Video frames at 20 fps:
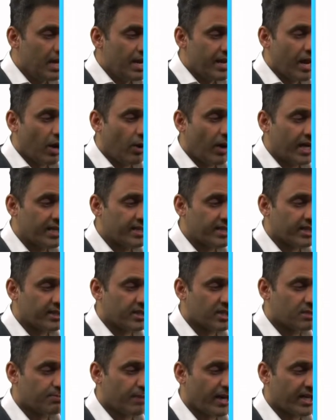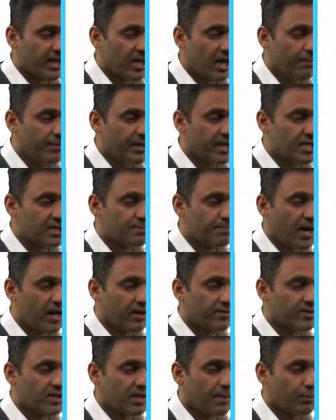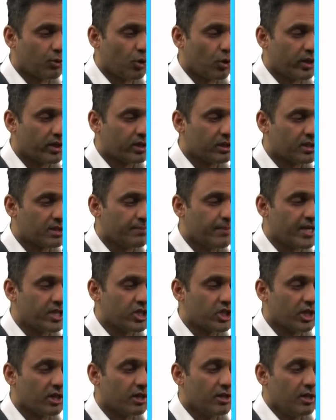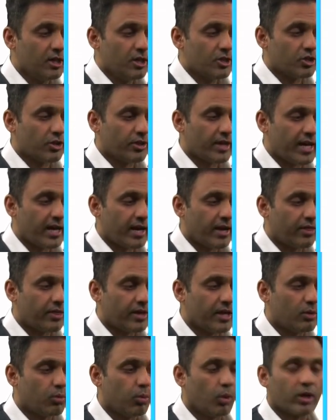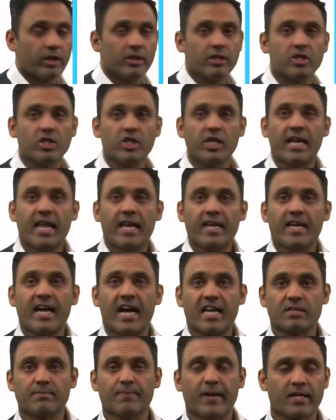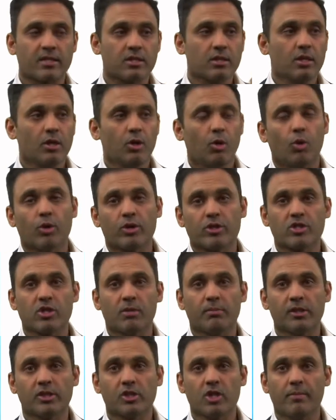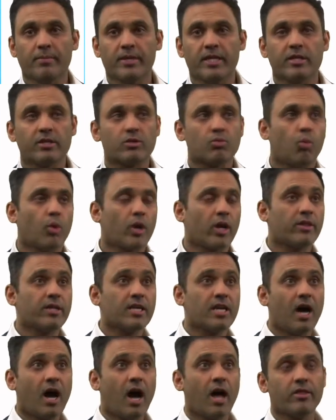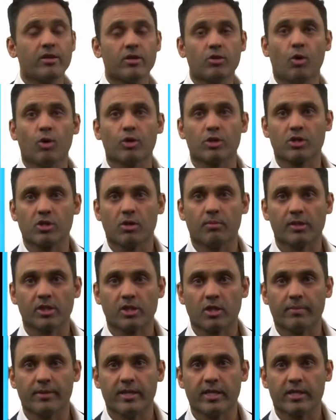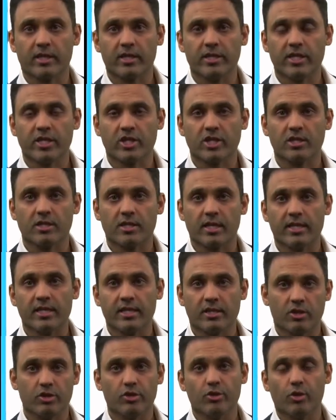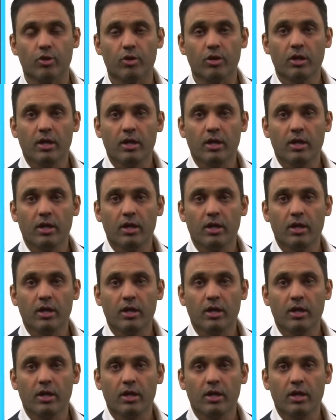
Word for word: Now, Huntington's might come in as part of subcortical dementia. So then I think, what are the genetic aspects? Autosomal dominant. What are the other autosomal dominant conditions I need to know